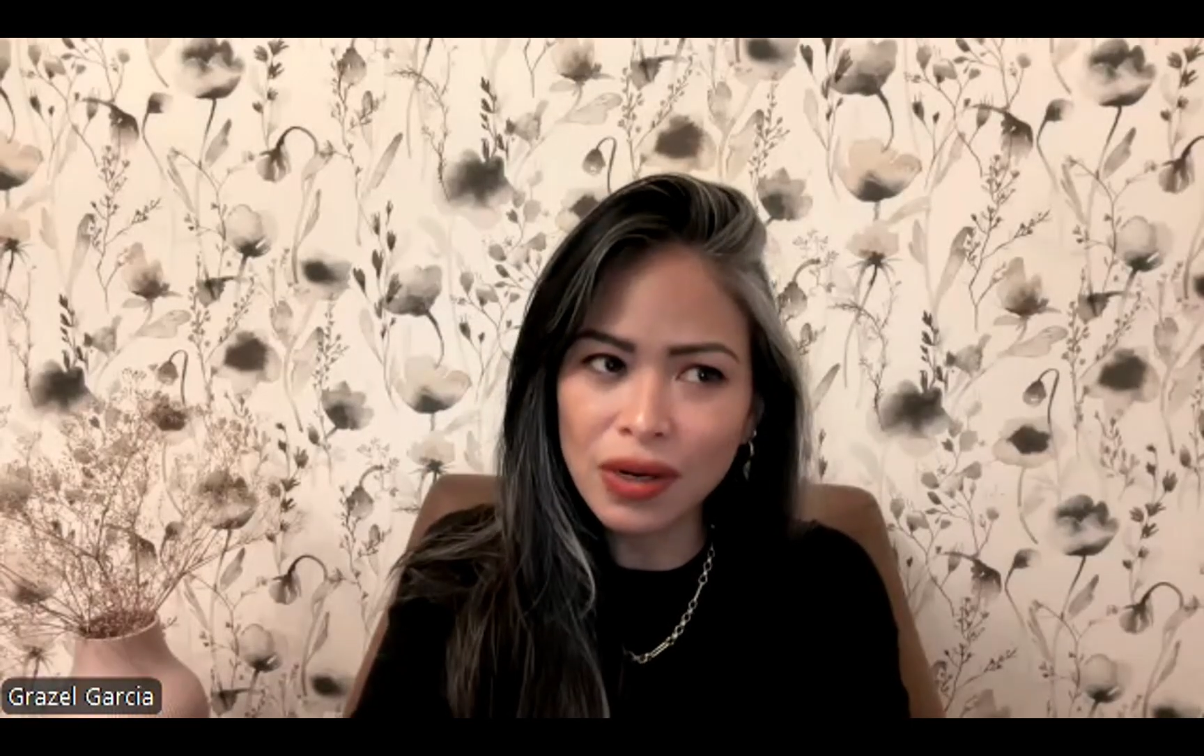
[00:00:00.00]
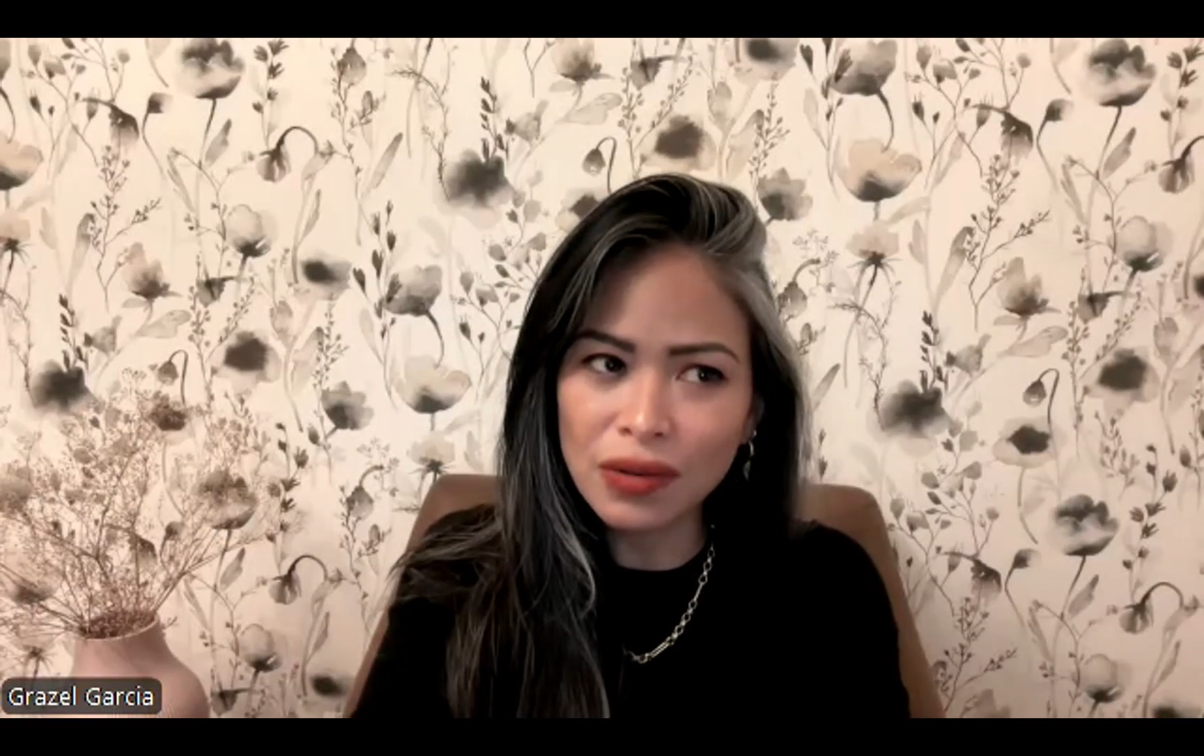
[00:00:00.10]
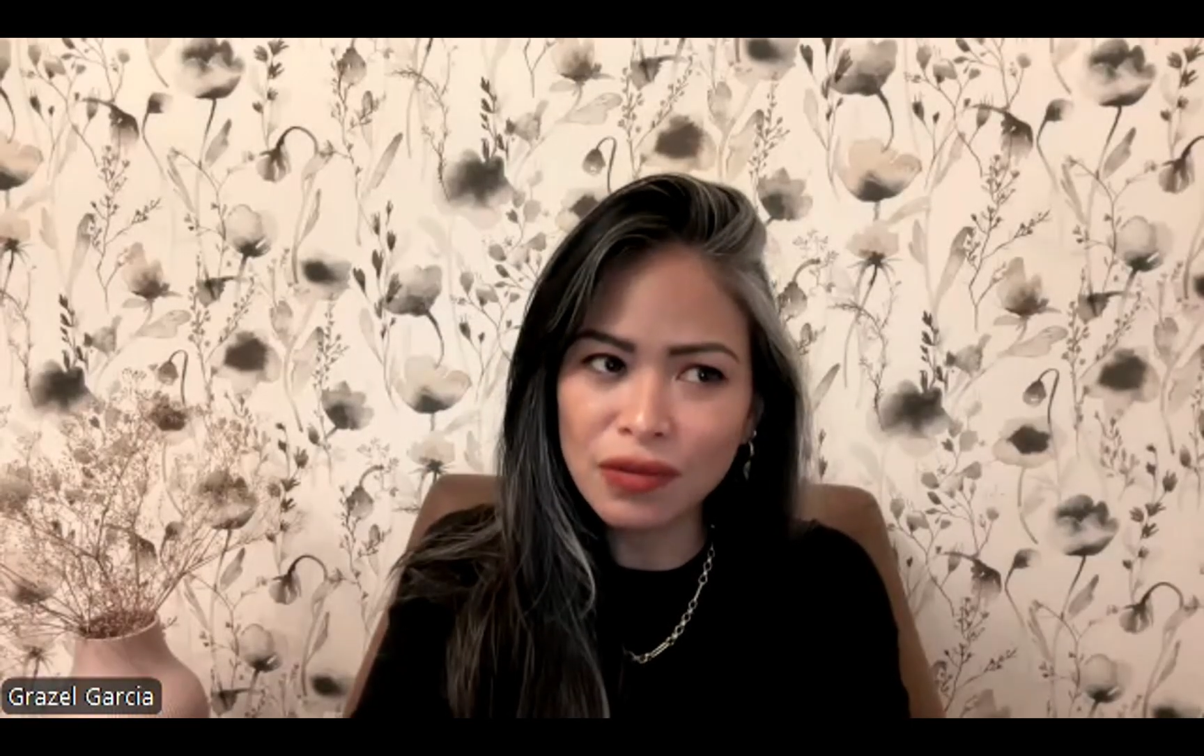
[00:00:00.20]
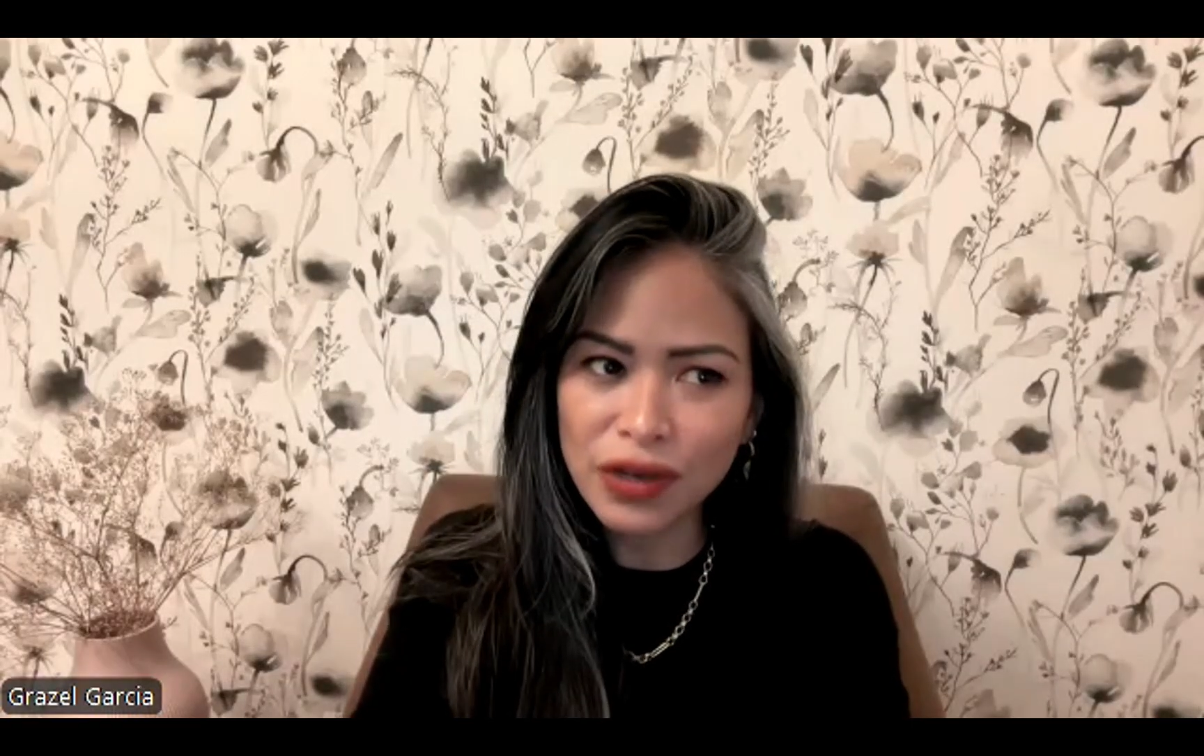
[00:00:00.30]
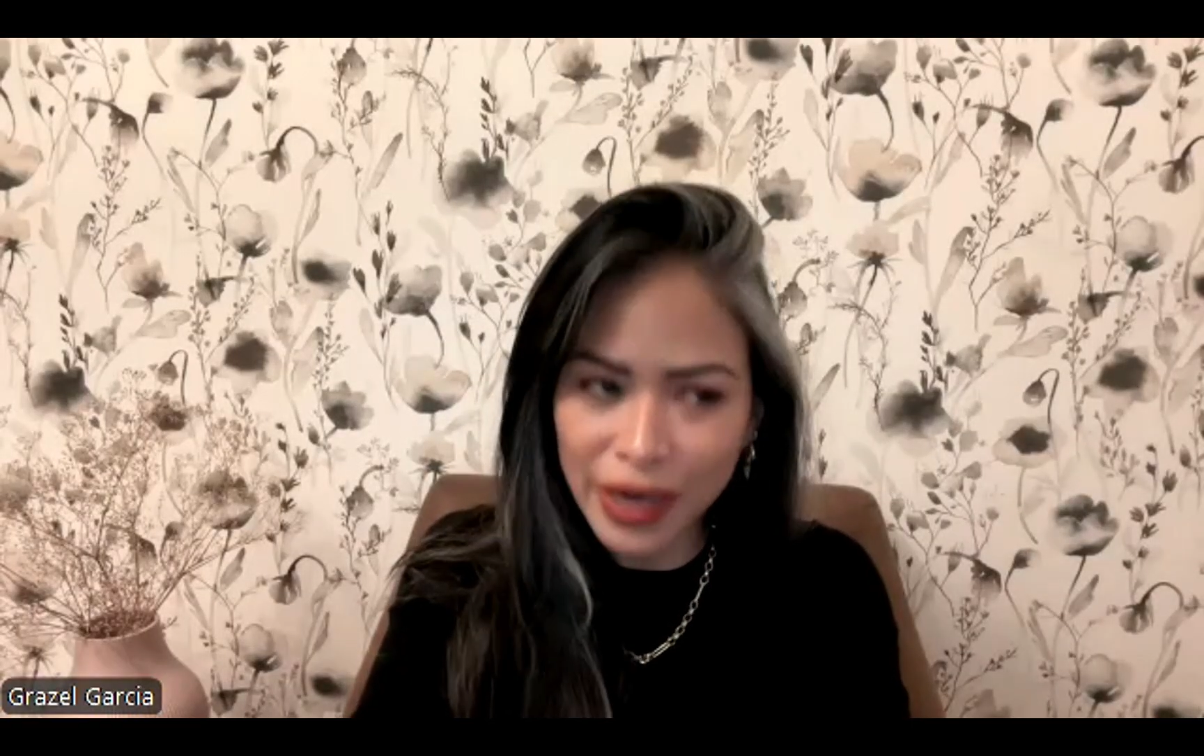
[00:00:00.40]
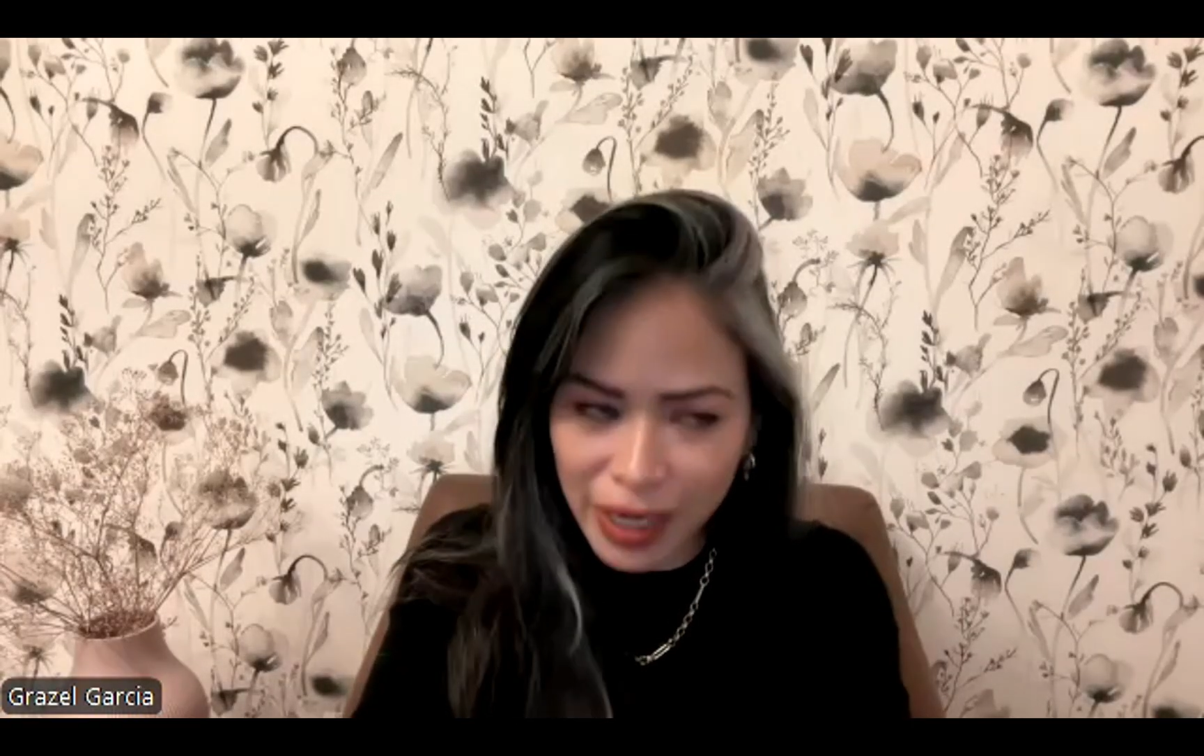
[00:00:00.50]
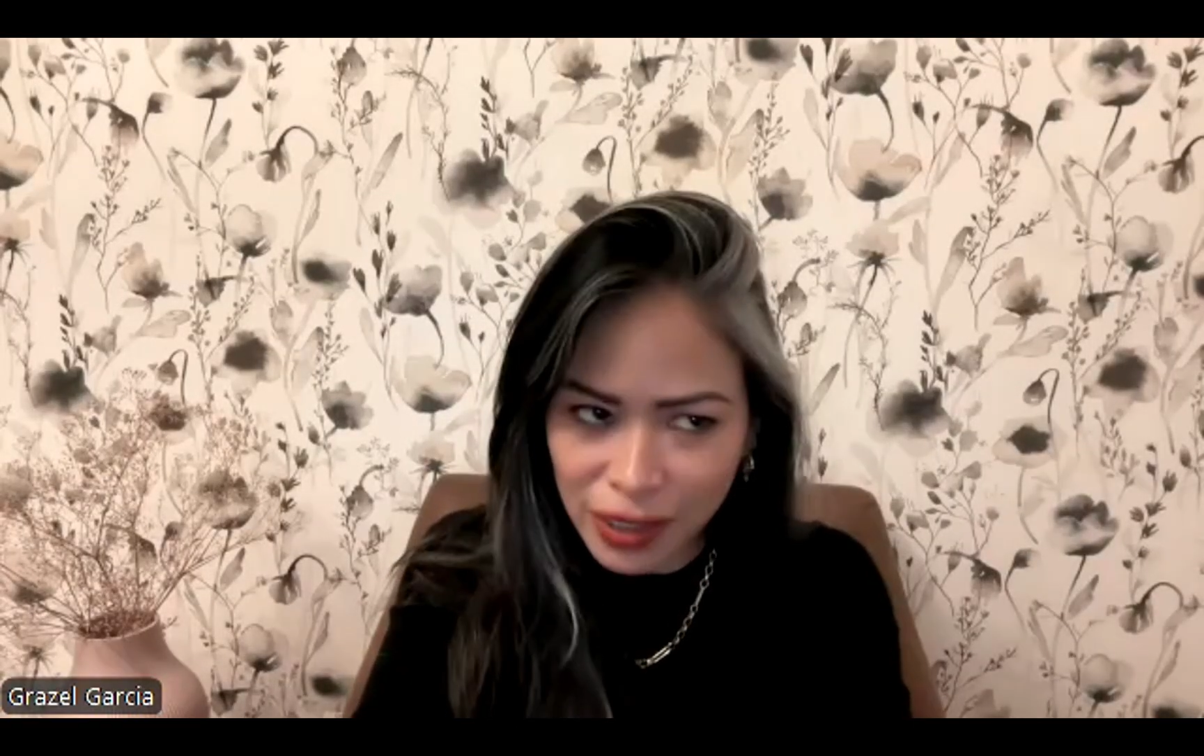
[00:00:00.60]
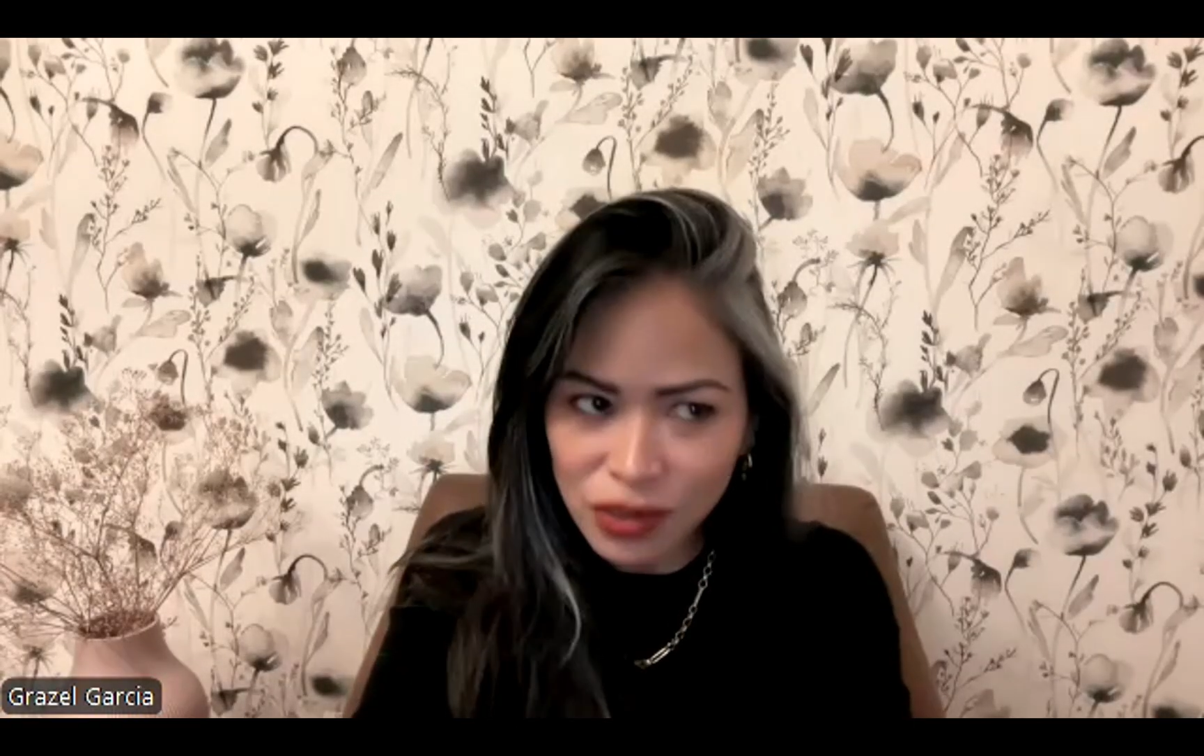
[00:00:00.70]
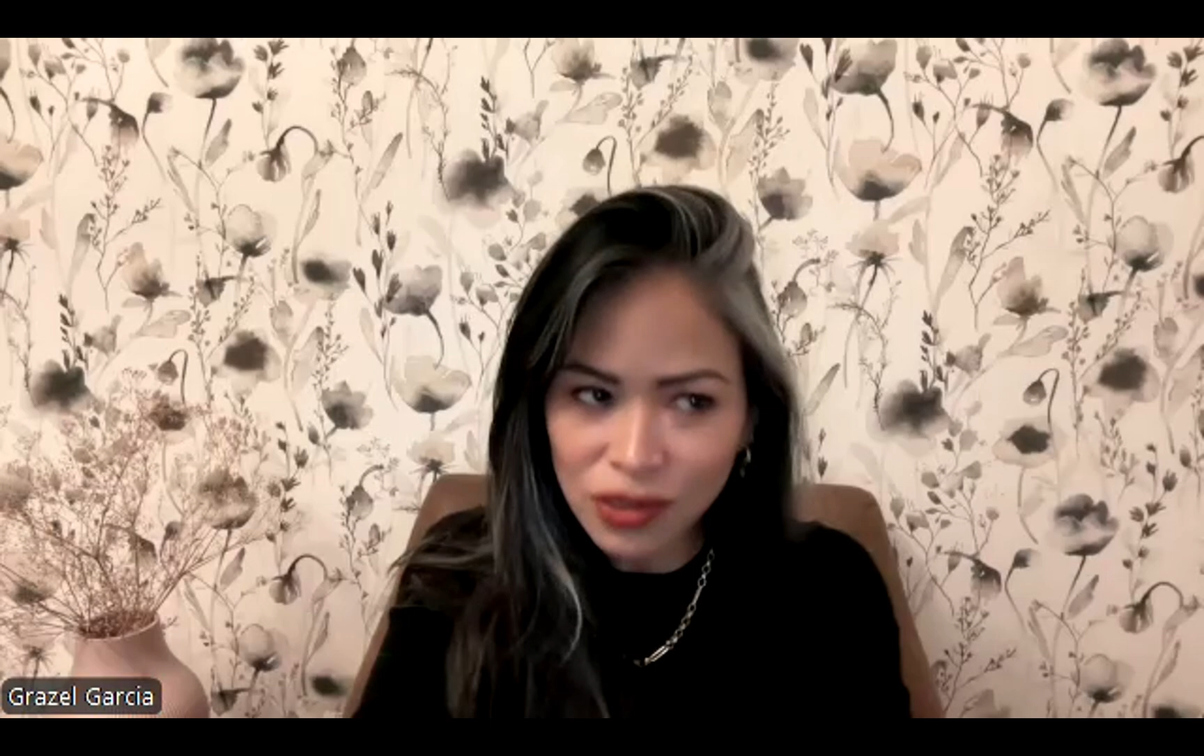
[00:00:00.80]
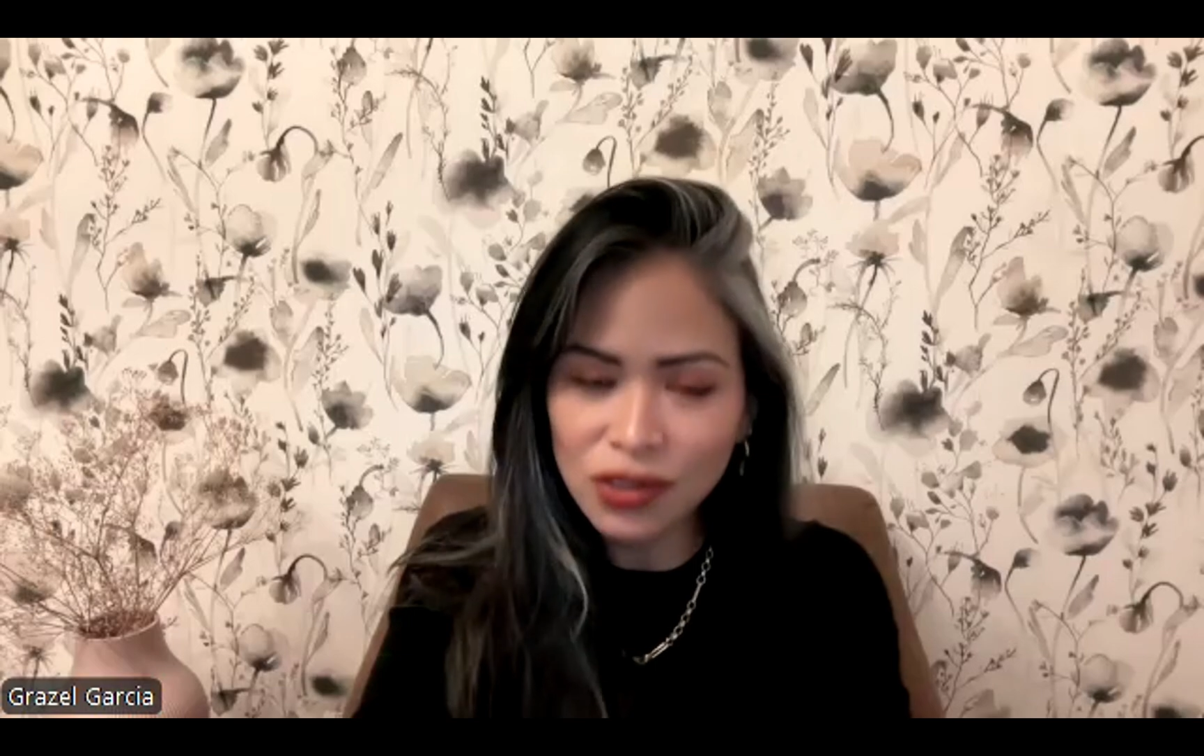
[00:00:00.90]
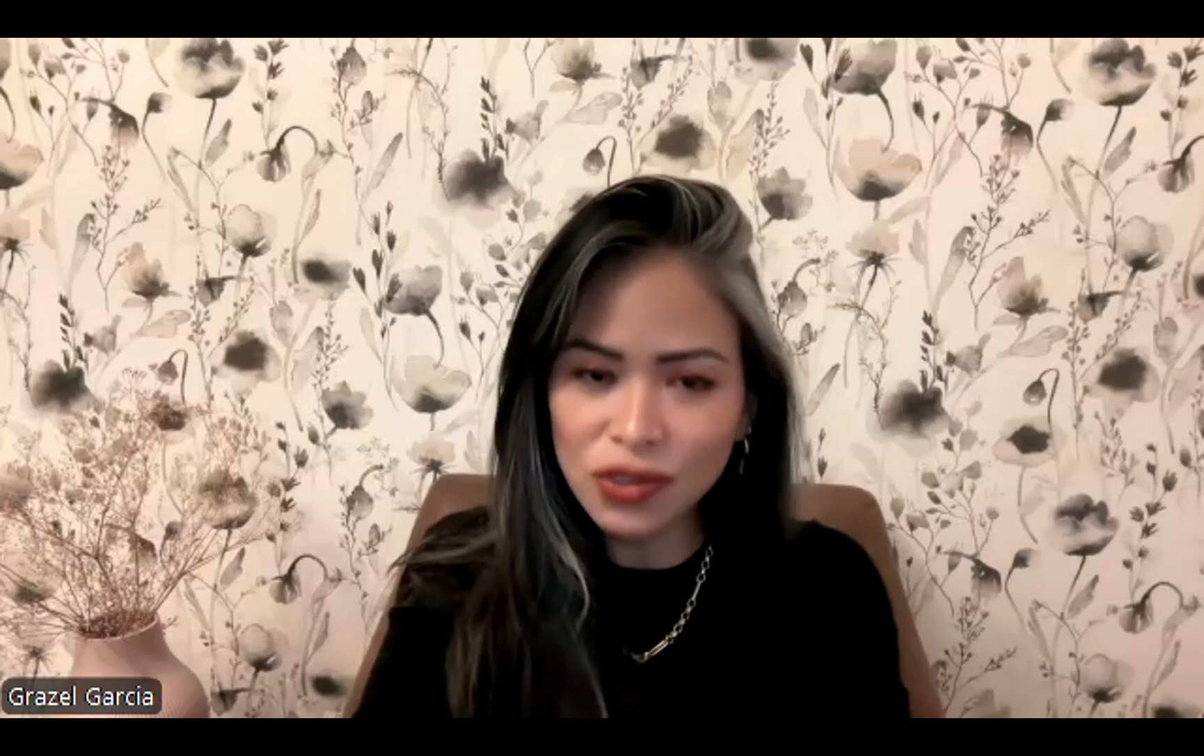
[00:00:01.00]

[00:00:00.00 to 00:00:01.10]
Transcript: their answers